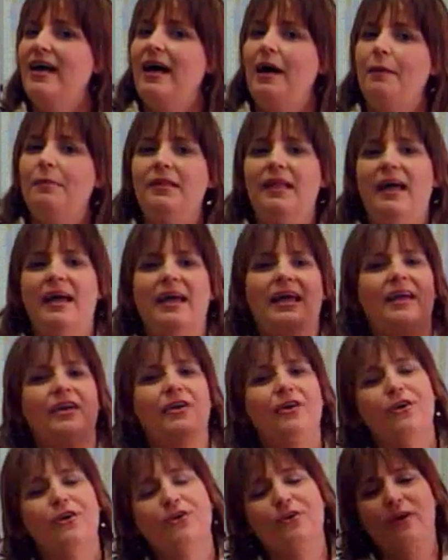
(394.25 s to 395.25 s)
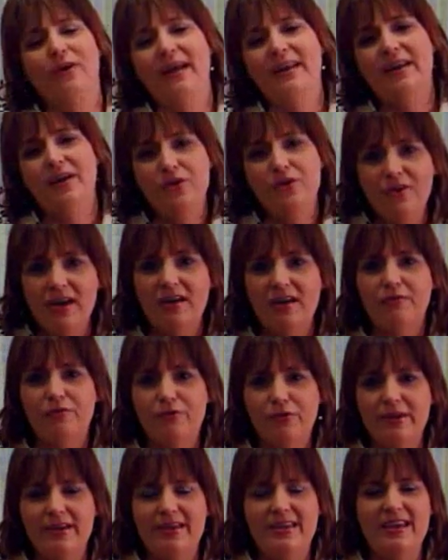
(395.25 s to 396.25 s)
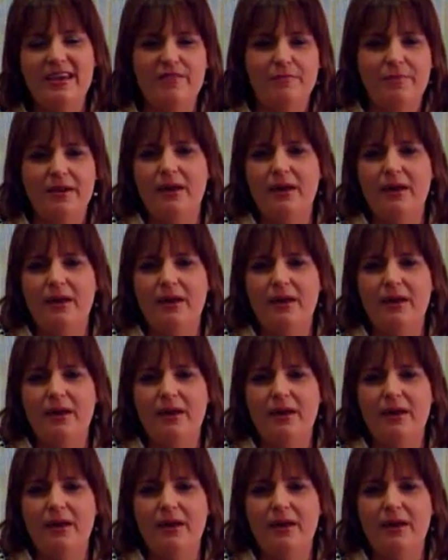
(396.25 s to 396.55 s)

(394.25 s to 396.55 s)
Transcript: I'll be like, girl, I know you got a free gift,